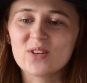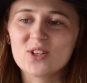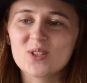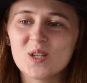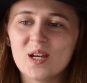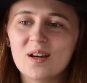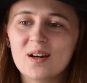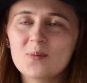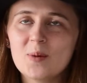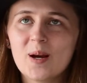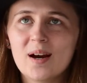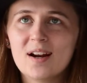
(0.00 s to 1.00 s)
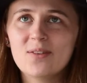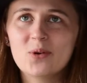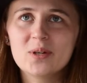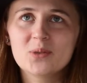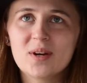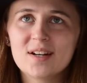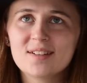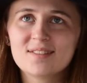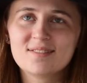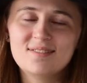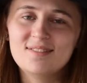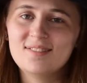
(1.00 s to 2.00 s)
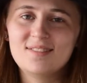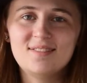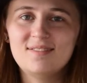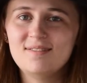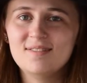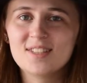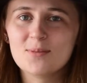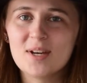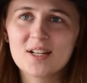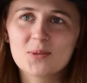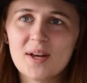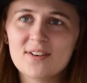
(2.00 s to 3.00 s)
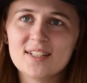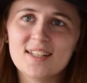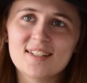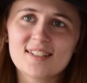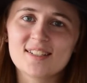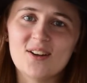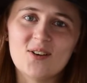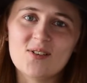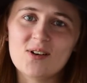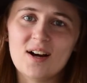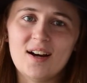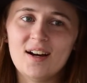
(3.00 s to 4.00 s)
of just like, oh my god, I've always wanted to make a sweater in this, so